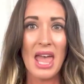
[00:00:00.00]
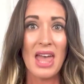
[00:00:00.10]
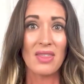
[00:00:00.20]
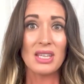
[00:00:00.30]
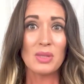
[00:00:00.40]

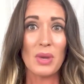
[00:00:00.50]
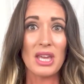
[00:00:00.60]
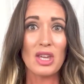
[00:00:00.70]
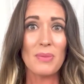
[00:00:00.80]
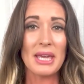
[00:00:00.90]
This
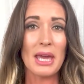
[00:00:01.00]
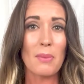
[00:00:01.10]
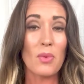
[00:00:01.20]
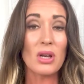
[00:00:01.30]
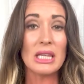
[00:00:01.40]
way, you may get
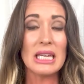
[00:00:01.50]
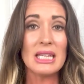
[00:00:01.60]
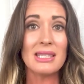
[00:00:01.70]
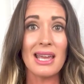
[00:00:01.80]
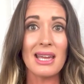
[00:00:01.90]
more
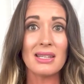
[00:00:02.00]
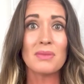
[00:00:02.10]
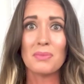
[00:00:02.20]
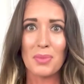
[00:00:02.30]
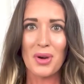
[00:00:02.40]
leads and
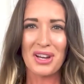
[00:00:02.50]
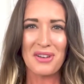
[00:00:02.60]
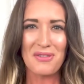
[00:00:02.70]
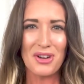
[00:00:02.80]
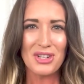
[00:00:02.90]
more
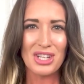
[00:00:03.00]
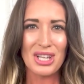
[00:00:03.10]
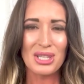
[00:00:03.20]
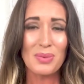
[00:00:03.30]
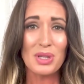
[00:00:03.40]

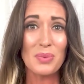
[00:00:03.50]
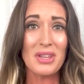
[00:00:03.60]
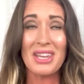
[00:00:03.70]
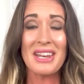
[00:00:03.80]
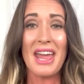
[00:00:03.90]
conversions, which
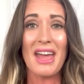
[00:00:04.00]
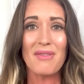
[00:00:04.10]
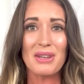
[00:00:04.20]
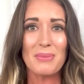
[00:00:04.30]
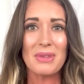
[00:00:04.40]
will
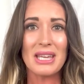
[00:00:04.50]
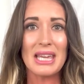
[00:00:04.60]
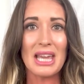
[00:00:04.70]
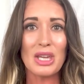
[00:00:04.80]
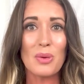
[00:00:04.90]
inevitably
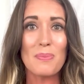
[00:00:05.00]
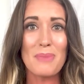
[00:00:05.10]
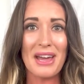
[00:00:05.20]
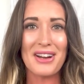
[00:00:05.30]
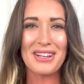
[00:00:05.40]
get you
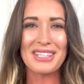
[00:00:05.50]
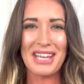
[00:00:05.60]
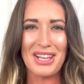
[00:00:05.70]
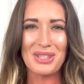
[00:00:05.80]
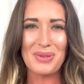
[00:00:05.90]
better
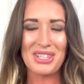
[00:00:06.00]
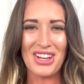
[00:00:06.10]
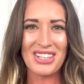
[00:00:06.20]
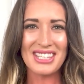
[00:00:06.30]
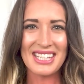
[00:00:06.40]
sales
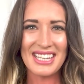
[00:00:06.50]
results.